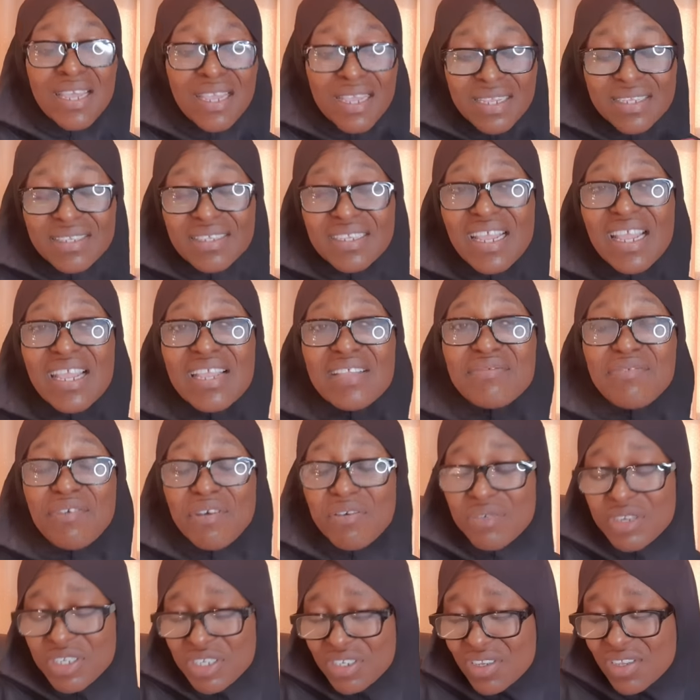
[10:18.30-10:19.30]
He say it
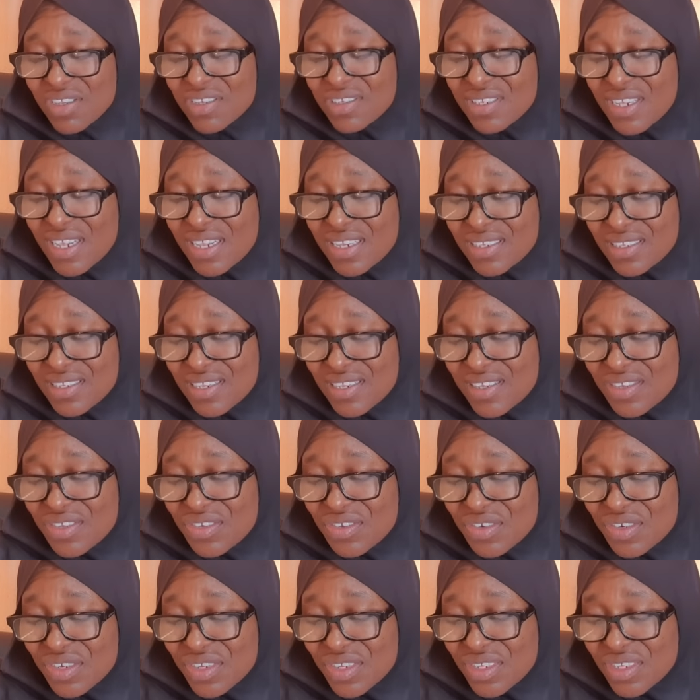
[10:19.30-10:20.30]
for which nonsense
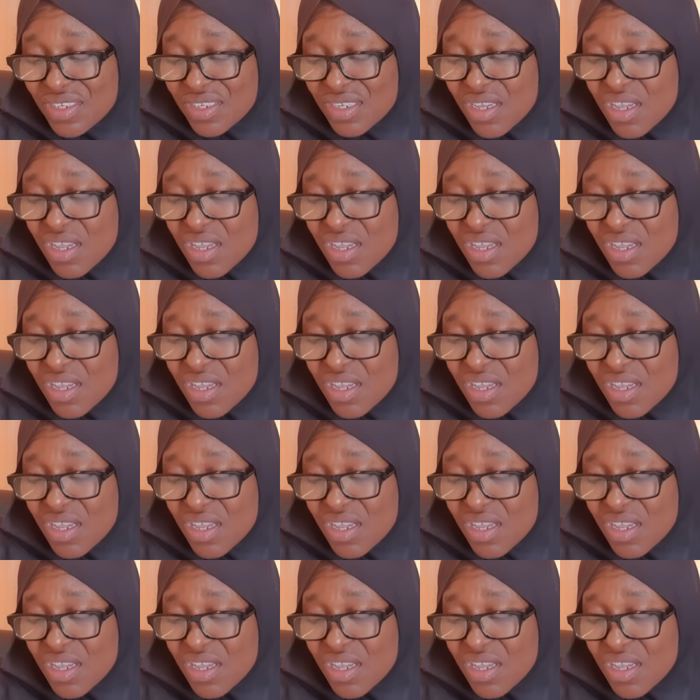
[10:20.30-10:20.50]
history?